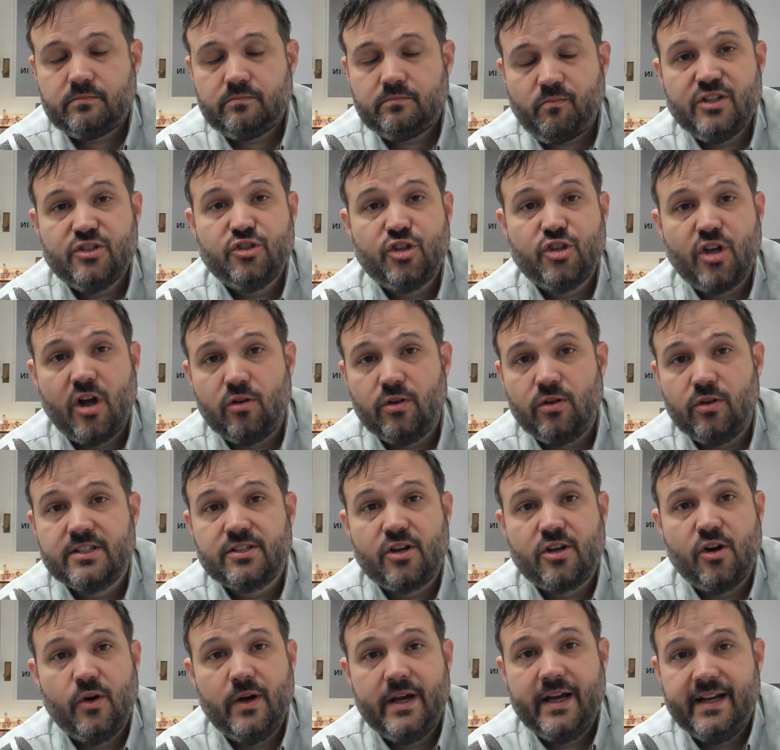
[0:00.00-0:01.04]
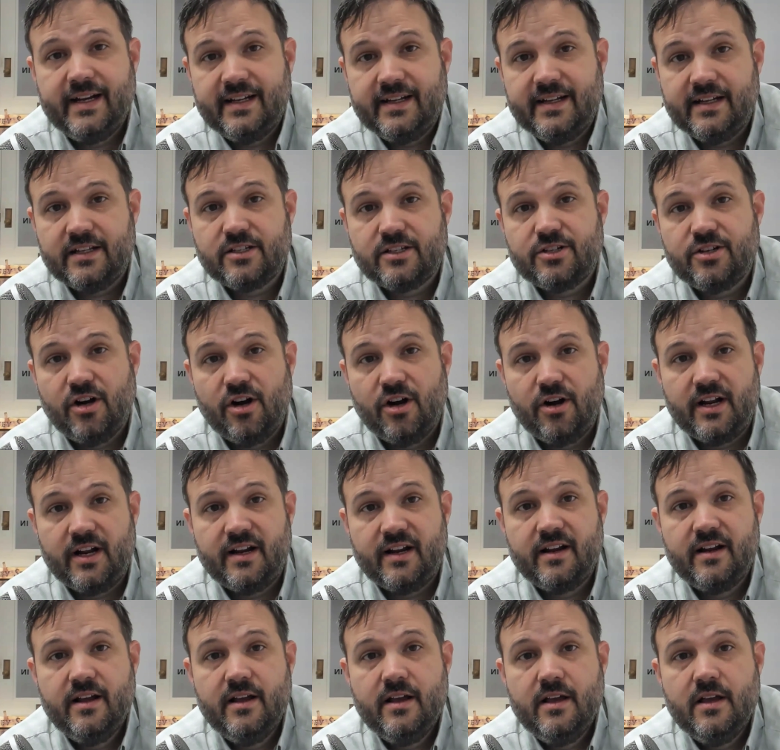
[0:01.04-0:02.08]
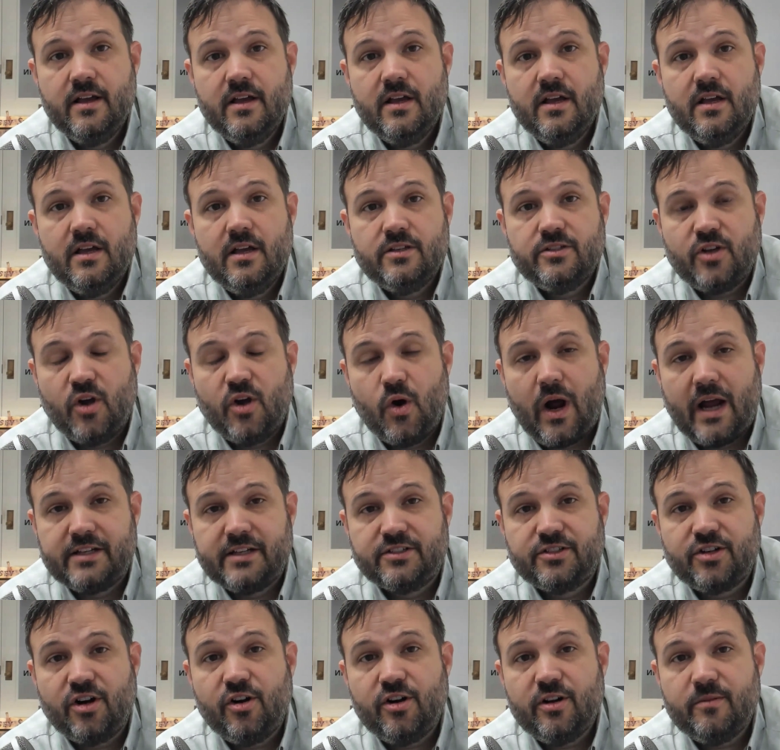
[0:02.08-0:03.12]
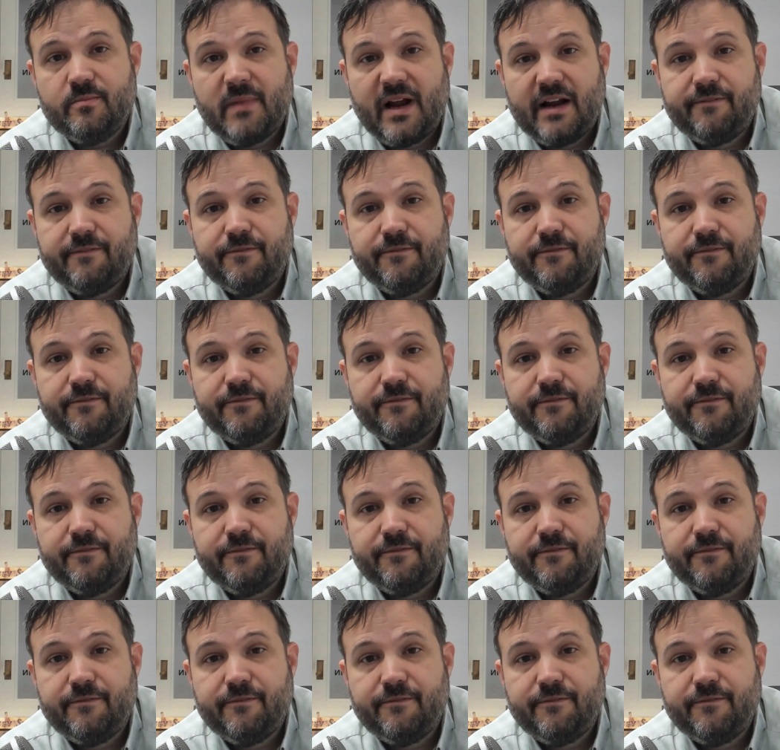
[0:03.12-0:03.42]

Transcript: So let's go ahead and get started. So I started my